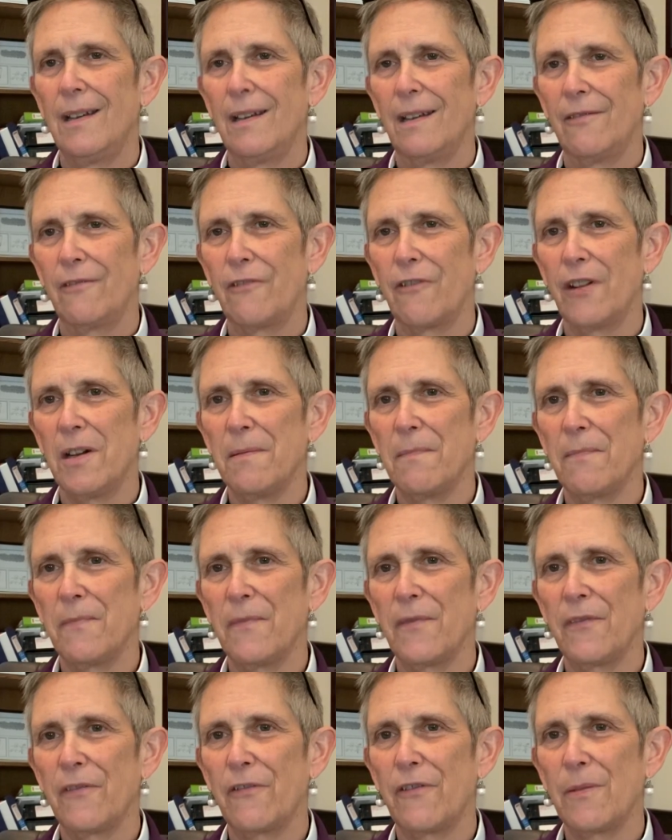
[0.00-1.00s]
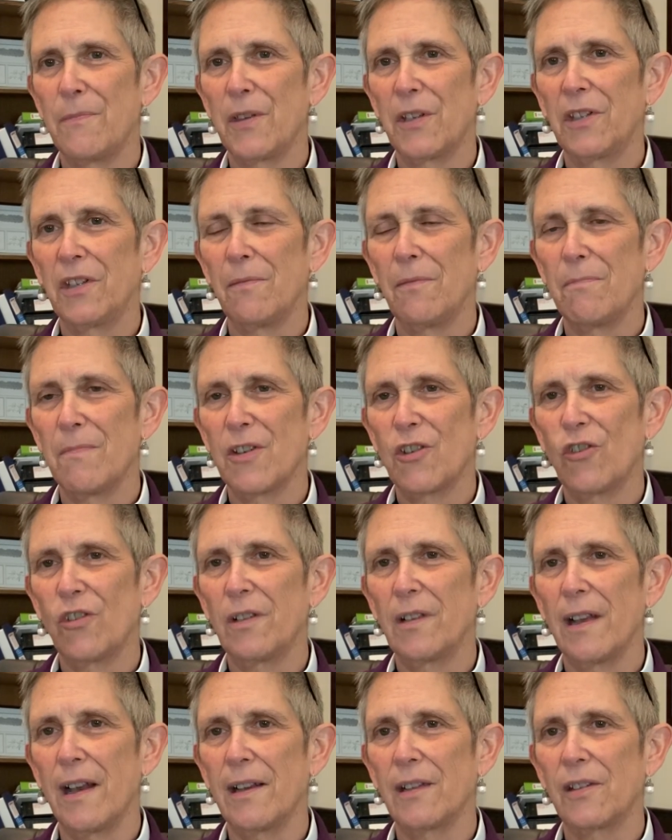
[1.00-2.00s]
from the
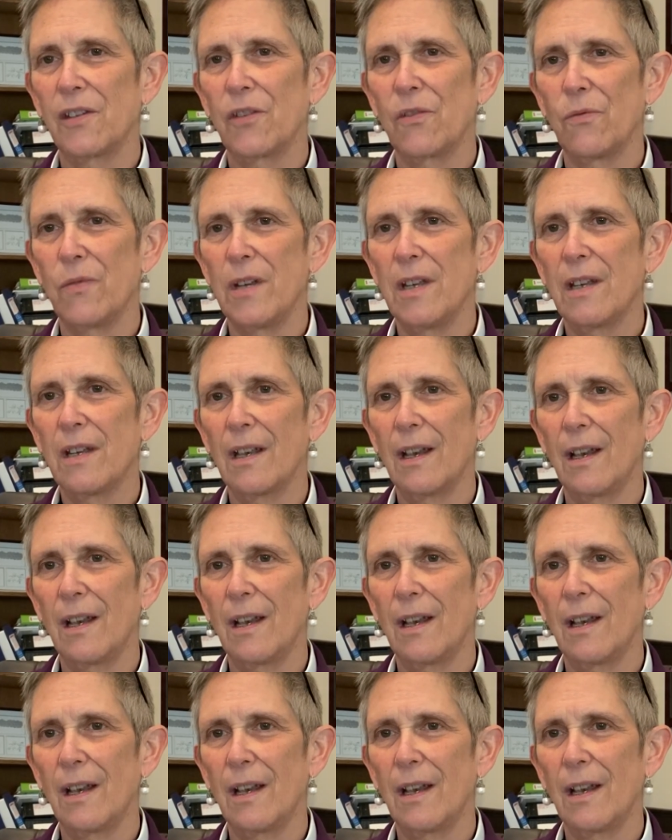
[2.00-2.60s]
submissions last week.